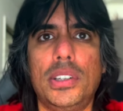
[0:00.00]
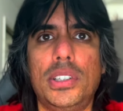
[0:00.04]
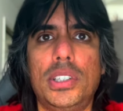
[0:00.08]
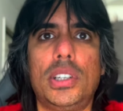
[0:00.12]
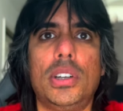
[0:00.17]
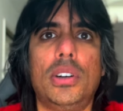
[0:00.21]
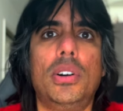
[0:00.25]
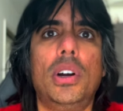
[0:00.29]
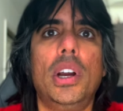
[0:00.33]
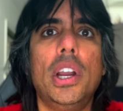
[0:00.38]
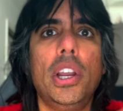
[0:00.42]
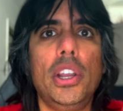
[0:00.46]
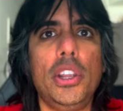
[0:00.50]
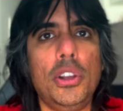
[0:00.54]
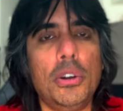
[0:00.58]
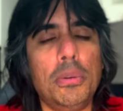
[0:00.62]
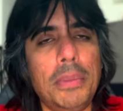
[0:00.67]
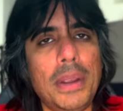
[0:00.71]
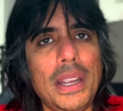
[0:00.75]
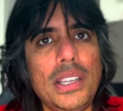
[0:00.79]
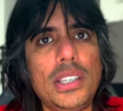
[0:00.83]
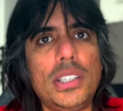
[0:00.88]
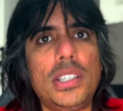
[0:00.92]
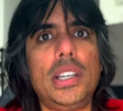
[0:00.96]
So you
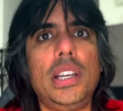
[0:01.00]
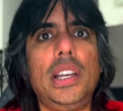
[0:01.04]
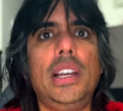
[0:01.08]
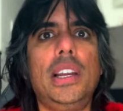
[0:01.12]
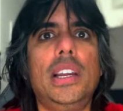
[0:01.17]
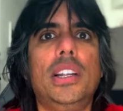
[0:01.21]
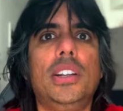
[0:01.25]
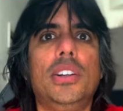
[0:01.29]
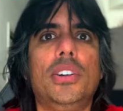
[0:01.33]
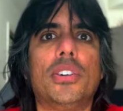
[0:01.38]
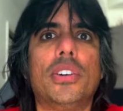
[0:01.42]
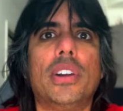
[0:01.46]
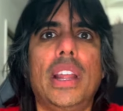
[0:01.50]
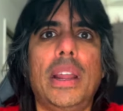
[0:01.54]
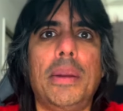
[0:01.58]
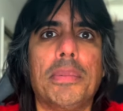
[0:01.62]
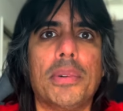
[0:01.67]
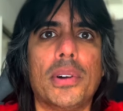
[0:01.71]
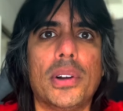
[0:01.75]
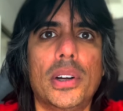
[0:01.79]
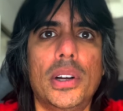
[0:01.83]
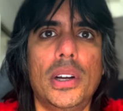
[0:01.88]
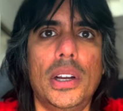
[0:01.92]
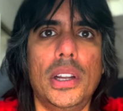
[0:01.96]
may see in your
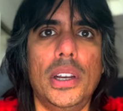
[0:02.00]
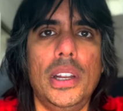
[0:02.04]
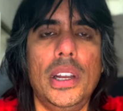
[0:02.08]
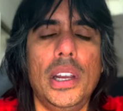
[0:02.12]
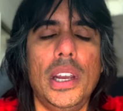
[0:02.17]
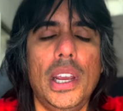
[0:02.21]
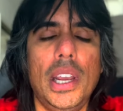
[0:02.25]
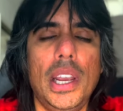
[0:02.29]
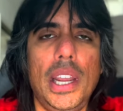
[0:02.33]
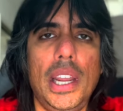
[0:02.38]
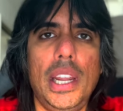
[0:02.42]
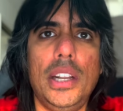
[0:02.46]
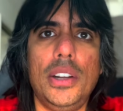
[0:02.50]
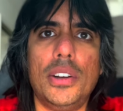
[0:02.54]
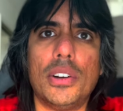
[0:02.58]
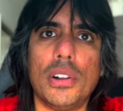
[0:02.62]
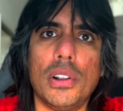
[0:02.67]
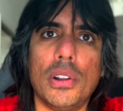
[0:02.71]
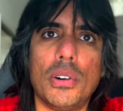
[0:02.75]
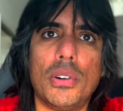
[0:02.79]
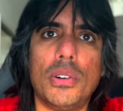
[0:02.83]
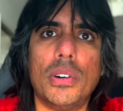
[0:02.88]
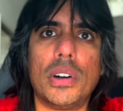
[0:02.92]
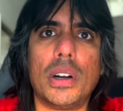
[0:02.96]
neighborhood, in your
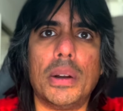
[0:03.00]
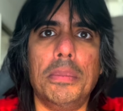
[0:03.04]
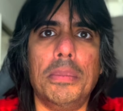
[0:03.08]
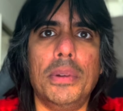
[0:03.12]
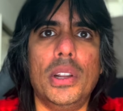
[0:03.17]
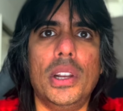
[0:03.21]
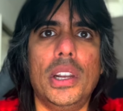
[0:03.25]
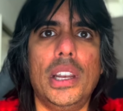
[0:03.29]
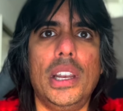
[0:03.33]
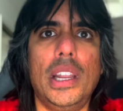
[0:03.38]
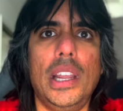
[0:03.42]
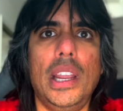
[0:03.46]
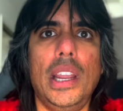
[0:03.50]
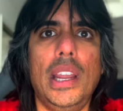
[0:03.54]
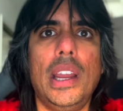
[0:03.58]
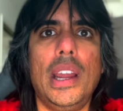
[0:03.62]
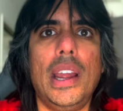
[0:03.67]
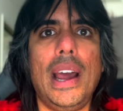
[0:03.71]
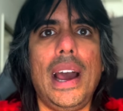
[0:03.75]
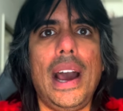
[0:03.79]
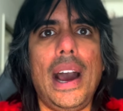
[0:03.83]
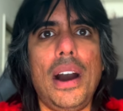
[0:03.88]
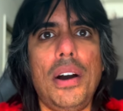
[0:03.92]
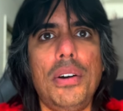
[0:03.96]
local community,
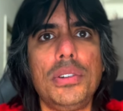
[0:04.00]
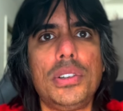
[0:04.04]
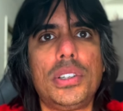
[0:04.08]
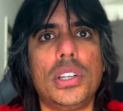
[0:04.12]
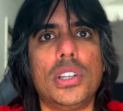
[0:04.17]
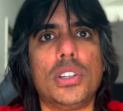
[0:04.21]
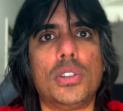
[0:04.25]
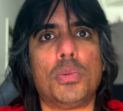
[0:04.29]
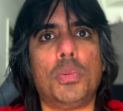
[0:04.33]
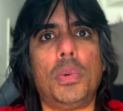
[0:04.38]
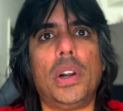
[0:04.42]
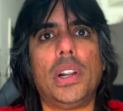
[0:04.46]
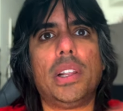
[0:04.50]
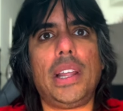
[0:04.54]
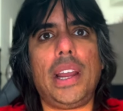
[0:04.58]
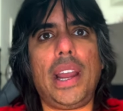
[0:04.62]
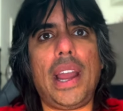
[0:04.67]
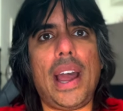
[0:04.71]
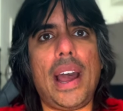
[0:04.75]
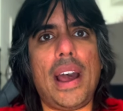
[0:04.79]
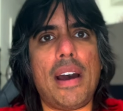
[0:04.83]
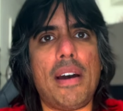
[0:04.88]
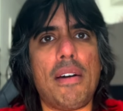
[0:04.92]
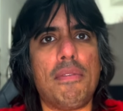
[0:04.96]
houses where they
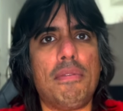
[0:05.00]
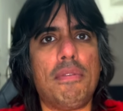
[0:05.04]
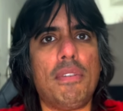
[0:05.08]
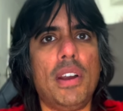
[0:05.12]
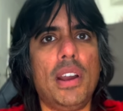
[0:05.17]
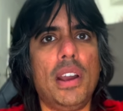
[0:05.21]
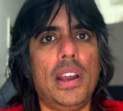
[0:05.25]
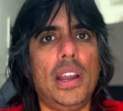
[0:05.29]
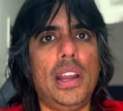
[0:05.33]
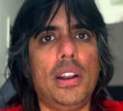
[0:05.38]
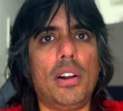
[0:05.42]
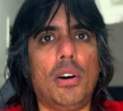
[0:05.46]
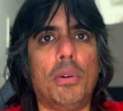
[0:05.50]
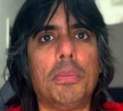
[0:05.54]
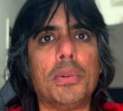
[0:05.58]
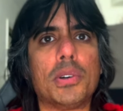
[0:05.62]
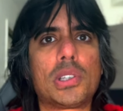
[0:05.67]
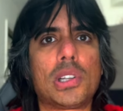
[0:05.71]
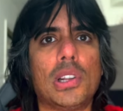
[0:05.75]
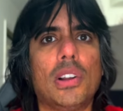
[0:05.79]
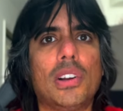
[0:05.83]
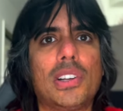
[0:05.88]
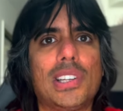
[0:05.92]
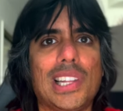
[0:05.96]
have, it
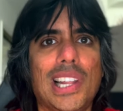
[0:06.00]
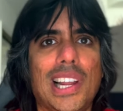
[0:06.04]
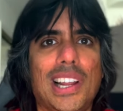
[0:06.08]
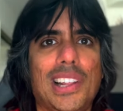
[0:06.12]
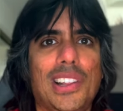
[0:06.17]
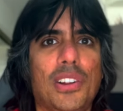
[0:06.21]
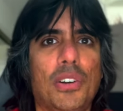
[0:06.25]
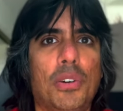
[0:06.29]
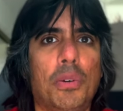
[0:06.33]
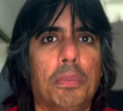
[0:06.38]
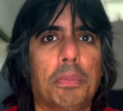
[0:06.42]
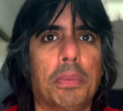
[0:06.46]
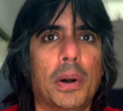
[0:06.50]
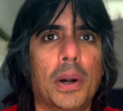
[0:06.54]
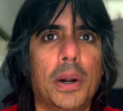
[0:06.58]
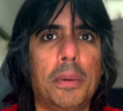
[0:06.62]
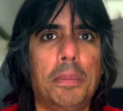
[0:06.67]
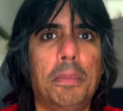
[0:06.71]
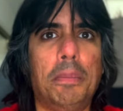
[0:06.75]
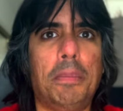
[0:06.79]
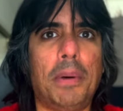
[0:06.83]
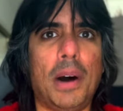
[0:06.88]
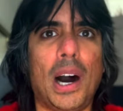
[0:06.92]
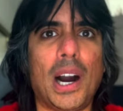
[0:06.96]
almost looks like little
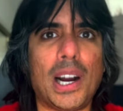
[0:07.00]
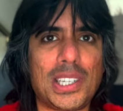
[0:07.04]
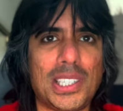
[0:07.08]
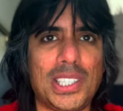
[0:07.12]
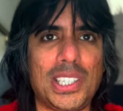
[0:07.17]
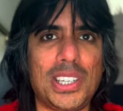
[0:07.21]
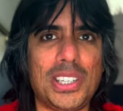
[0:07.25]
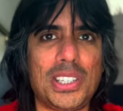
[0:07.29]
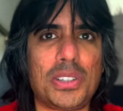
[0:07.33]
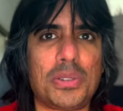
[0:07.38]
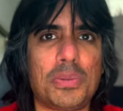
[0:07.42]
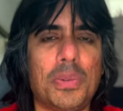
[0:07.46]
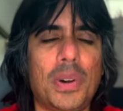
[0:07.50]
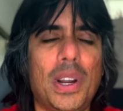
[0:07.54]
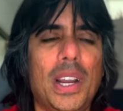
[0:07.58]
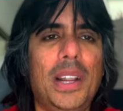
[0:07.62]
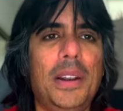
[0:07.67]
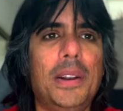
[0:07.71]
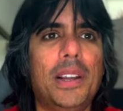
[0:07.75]
bird boxes, right?